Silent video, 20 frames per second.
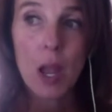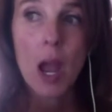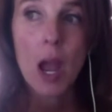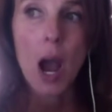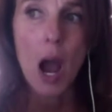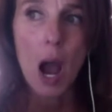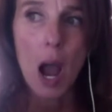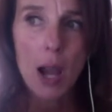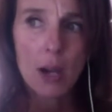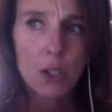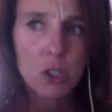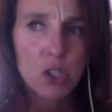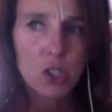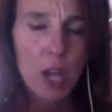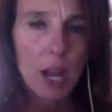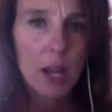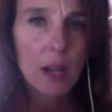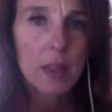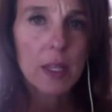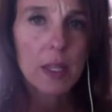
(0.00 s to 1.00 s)
"I'll
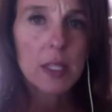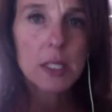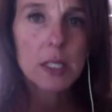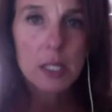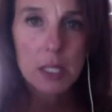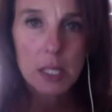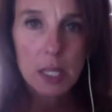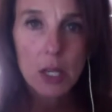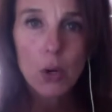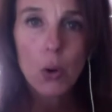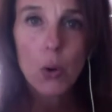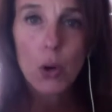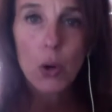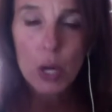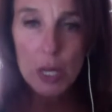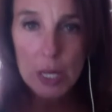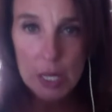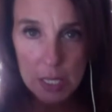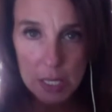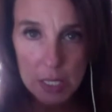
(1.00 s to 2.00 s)
check the city
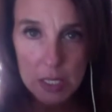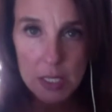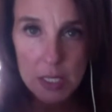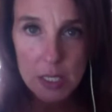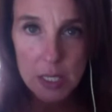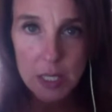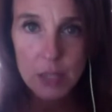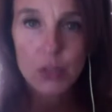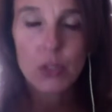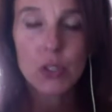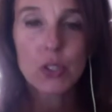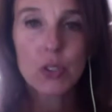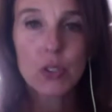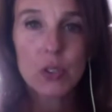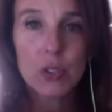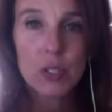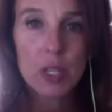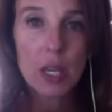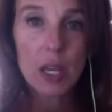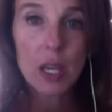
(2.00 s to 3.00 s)
ordinances to
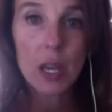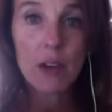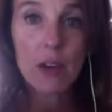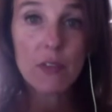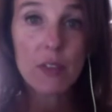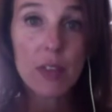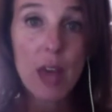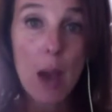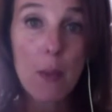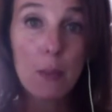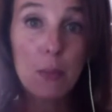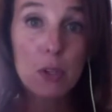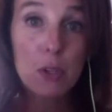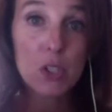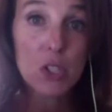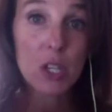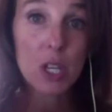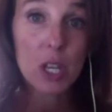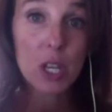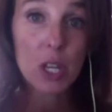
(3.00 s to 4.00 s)
see if that
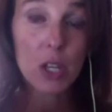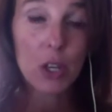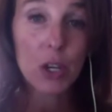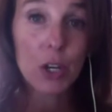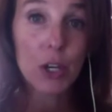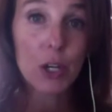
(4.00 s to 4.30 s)
particular